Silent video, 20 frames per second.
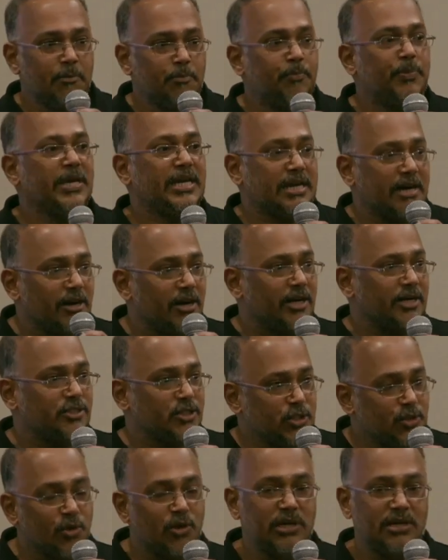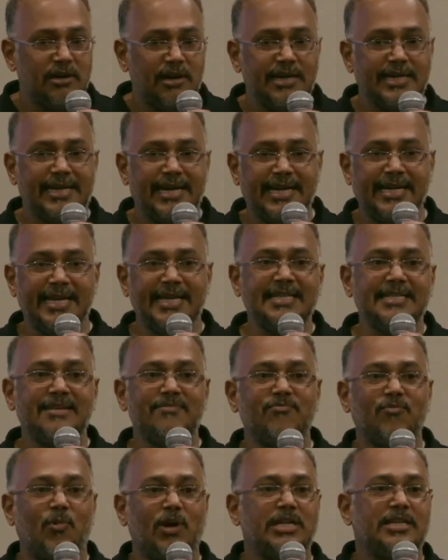Because you are not getting
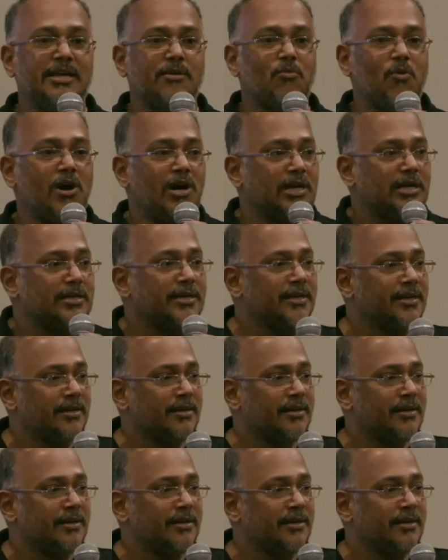them what they want.